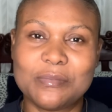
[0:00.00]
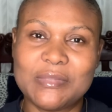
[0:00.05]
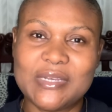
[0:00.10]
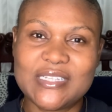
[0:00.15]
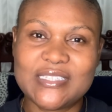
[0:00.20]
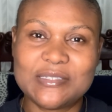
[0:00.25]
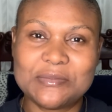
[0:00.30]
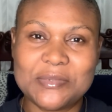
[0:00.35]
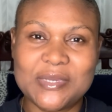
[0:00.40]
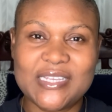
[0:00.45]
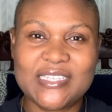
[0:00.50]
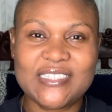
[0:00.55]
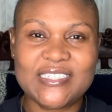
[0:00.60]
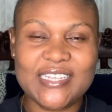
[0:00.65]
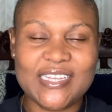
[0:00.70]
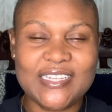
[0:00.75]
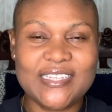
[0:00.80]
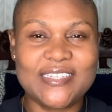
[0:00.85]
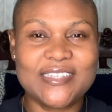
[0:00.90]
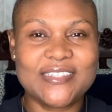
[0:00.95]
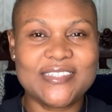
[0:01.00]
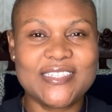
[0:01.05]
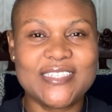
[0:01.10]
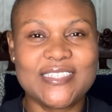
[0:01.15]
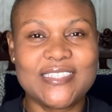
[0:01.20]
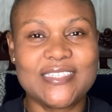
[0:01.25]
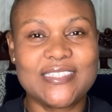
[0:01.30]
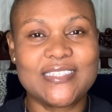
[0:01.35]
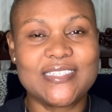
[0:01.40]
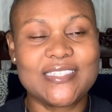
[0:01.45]
back to my channel
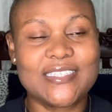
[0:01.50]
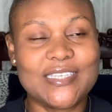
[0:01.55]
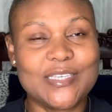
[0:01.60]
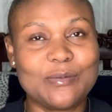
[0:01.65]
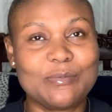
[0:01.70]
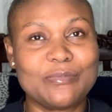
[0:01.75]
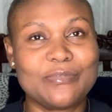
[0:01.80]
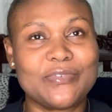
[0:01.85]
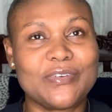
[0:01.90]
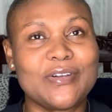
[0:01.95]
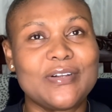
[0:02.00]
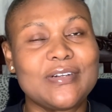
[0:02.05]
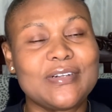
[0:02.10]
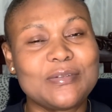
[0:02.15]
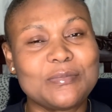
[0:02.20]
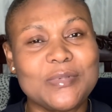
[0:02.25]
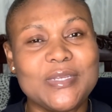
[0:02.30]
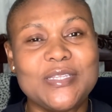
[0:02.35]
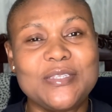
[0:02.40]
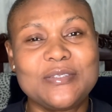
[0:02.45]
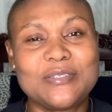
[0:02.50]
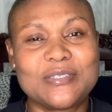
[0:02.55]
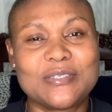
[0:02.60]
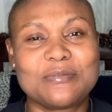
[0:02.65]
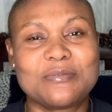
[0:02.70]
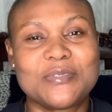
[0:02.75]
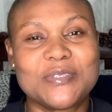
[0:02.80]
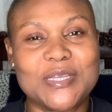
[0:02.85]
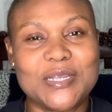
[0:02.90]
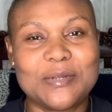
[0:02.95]
this is kim for all my new
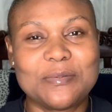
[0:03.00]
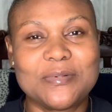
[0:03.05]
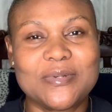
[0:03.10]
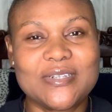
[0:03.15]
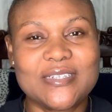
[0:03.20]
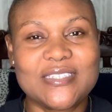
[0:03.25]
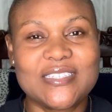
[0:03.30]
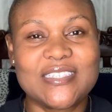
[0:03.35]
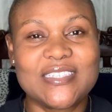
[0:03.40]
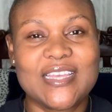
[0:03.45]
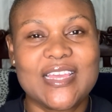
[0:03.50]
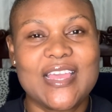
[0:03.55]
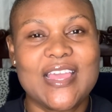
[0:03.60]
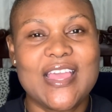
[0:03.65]
subscribers